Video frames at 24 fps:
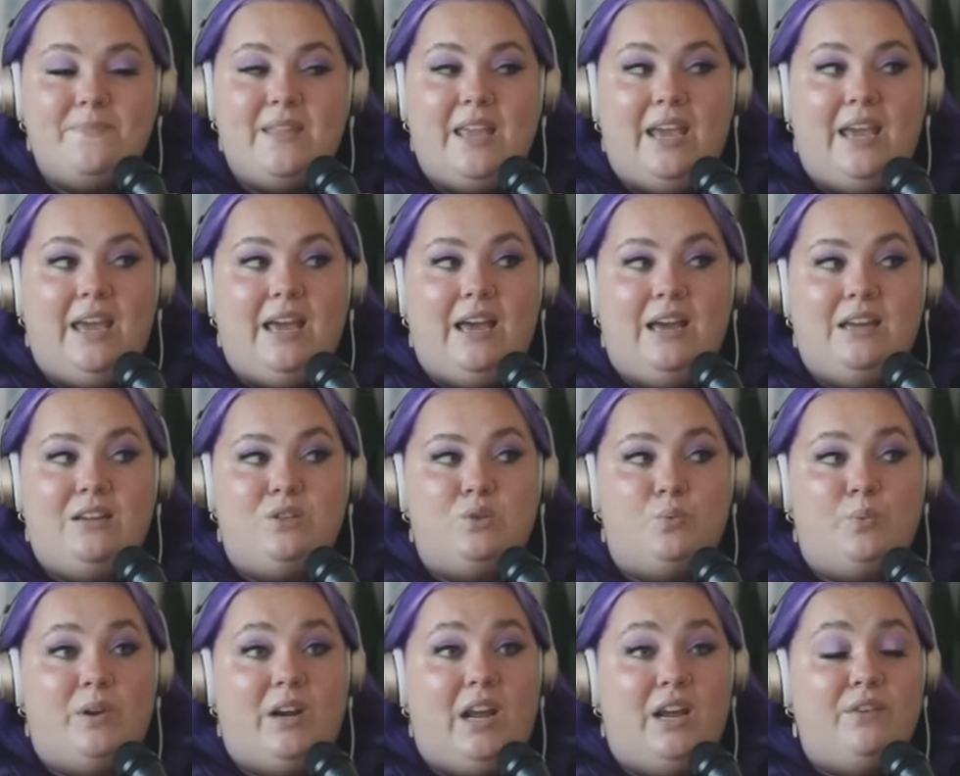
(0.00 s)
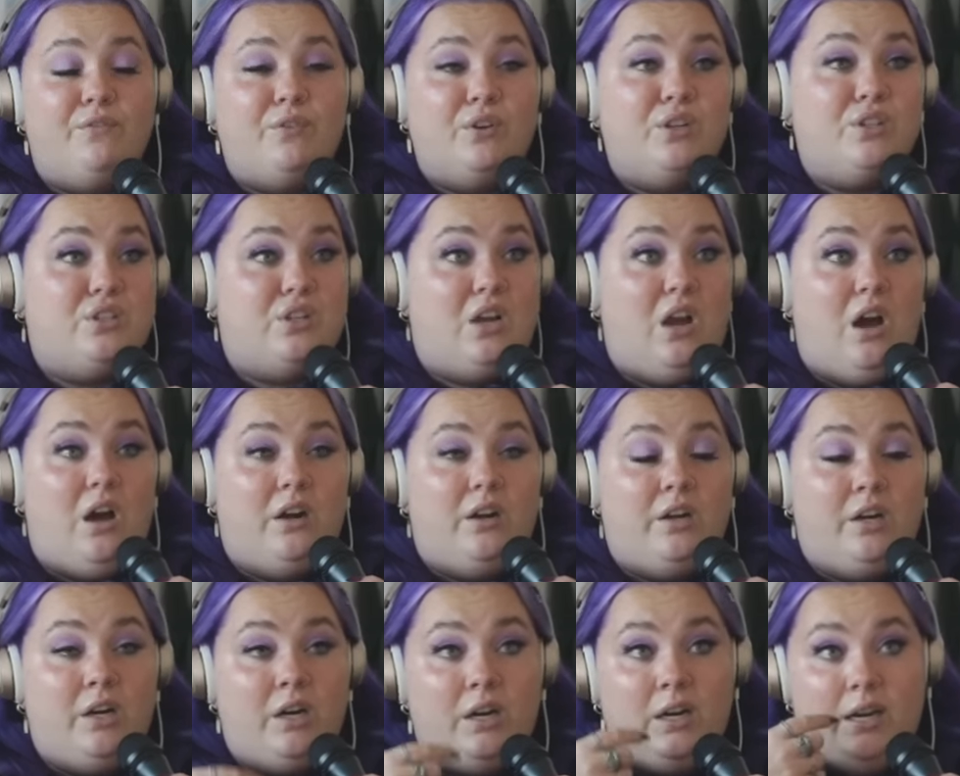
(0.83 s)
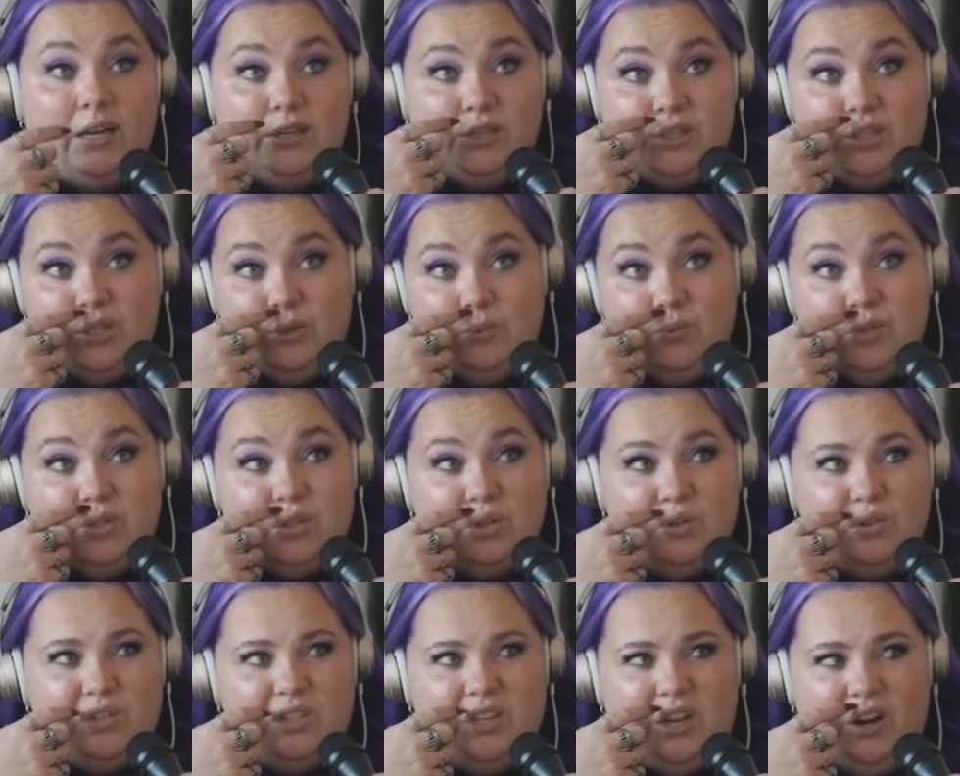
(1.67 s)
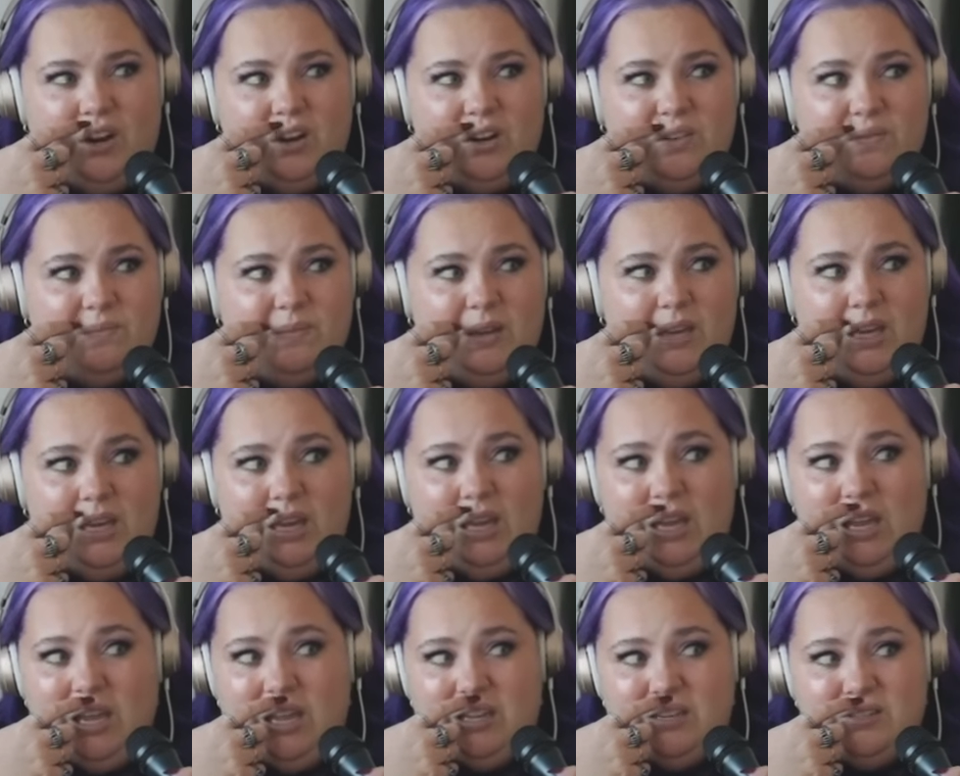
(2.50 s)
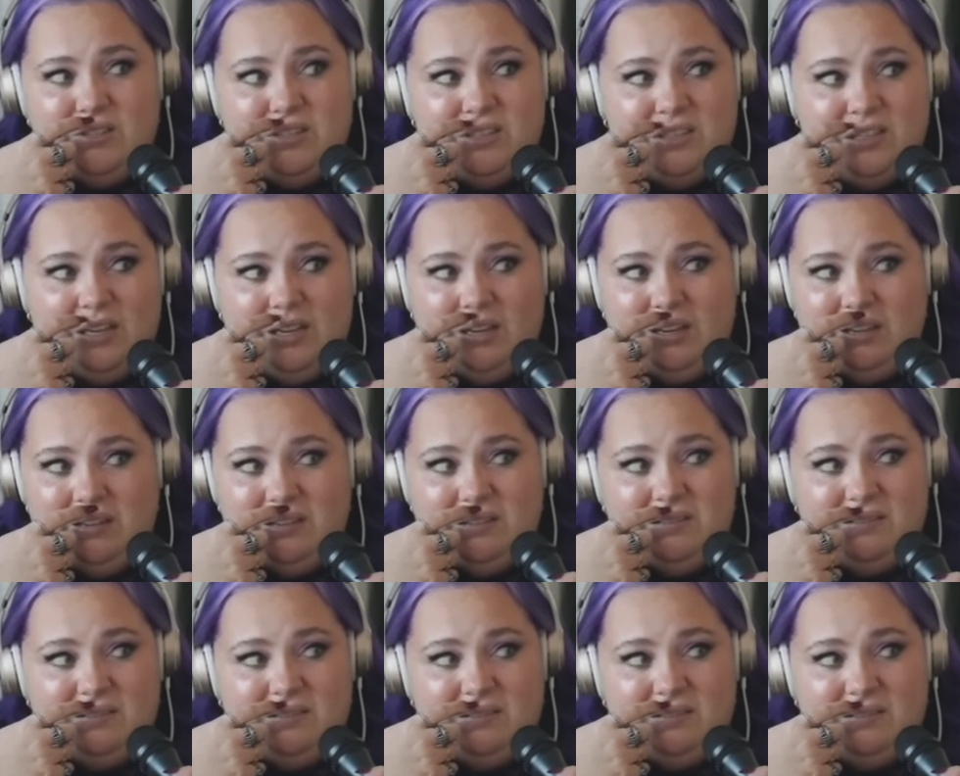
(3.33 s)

And when I first got her and she was so scared of me and just like